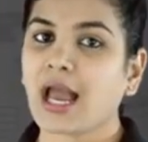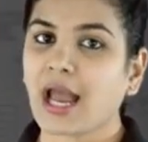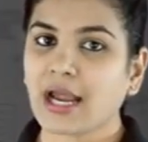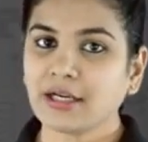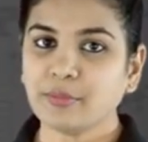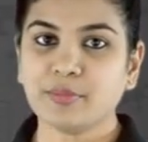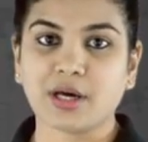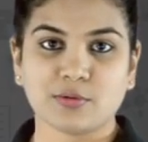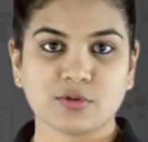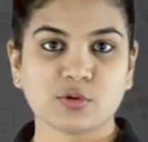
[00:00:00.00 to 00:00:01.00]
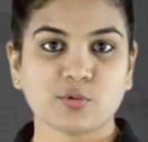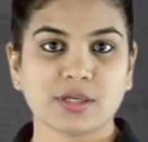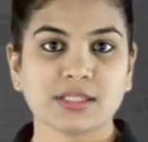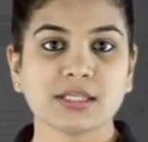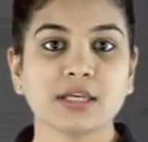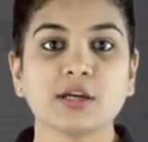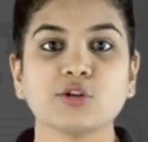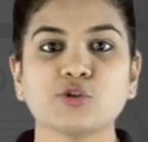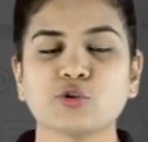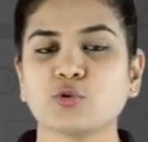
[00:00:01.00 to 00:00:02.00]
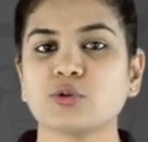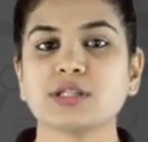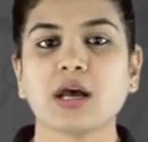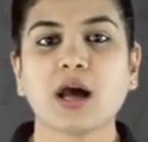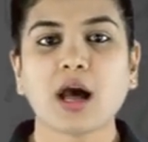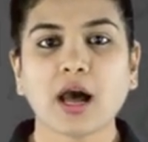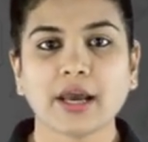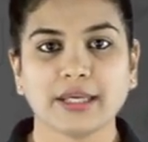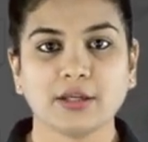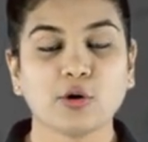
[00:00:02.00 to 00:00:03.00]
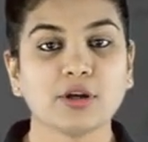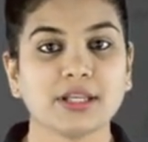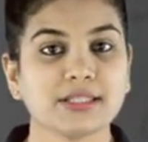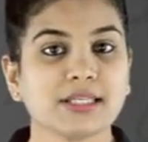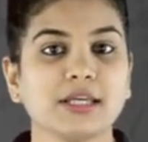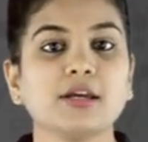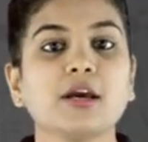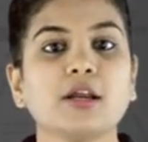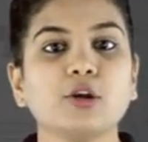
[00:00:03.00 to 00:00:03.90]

and Brown Swiss shows high or let's say